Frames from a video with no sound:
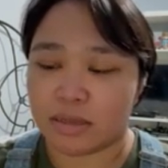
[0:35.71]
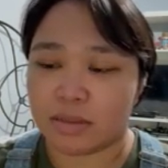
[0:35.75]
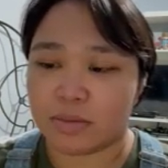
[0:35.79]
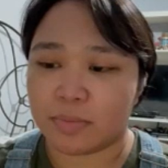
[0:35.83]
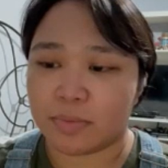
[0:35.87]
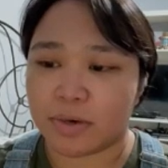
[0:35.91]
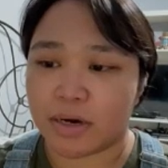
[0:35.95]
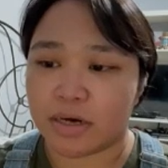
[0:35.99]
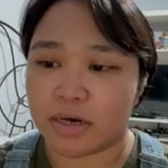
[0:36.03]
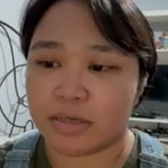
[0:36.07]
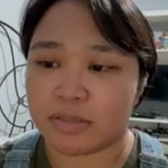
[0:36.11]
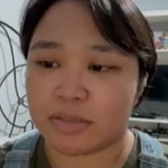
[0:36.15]
the
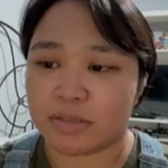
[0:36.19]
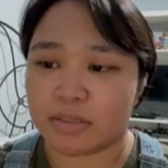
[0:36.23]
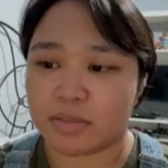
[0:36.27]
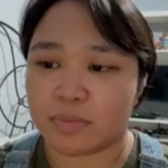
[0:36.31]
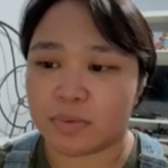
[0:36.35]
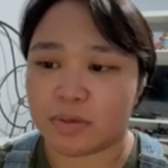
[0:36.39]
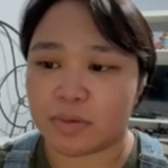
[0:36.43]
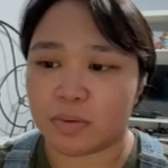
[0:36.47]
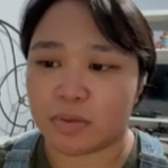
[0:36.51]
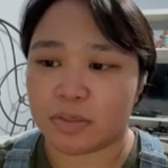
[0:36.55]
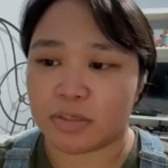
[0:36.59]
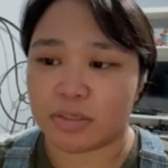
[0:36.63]
process
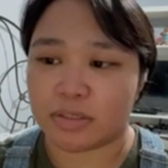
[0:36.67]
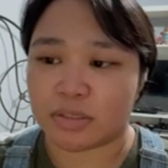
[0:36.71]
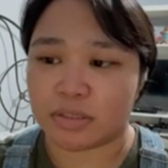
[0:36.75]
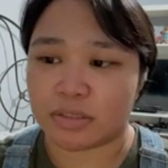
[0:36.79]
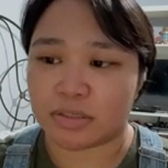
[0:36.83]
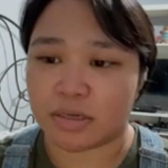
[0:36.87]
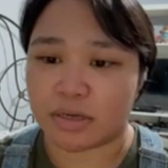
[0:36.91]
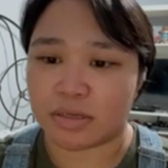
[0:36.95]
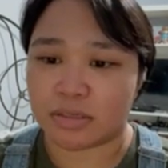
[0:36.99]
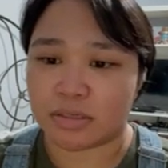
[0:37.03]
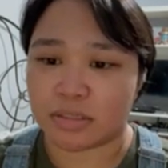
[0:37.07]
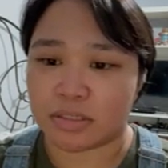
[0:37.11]
by which your
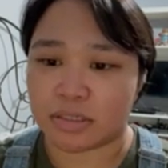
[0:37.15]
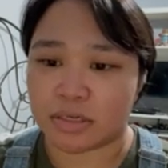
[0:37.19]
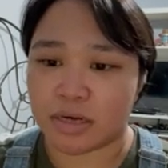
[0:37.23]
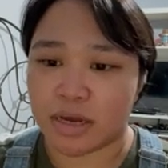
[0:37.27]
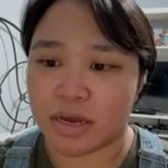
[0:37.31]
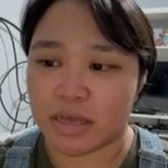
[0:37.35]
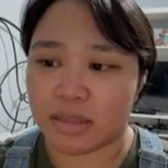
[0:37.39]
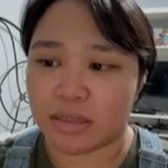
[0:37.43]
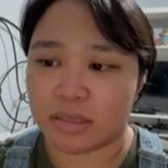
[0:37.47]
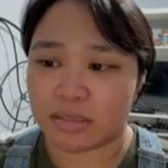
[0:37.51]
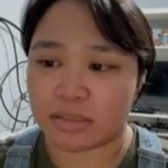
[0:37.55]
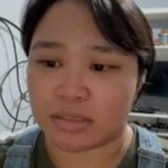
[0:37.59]
cells
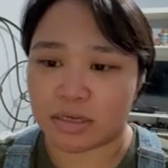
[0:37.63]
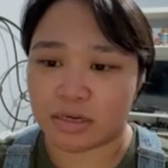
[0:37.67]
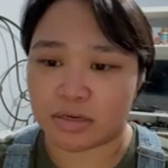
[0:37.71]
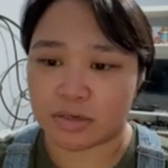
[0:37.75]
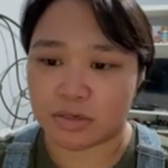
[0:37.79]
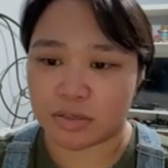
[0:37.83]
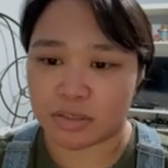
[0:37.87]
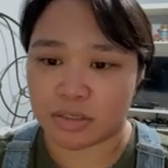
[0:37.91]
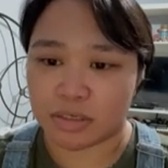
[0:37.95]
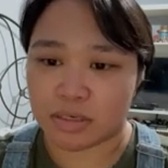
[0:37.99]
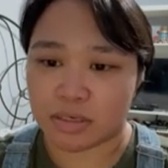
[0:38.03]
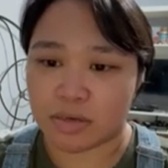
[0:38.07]
create this
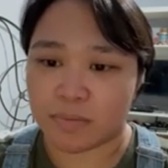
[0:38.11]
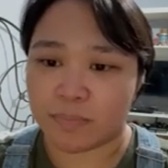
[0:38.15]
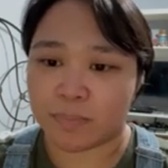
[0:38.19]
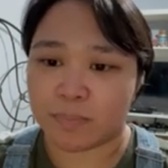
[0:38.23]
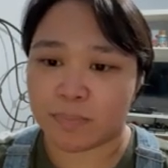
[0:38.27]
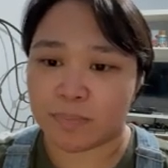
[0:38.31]
energy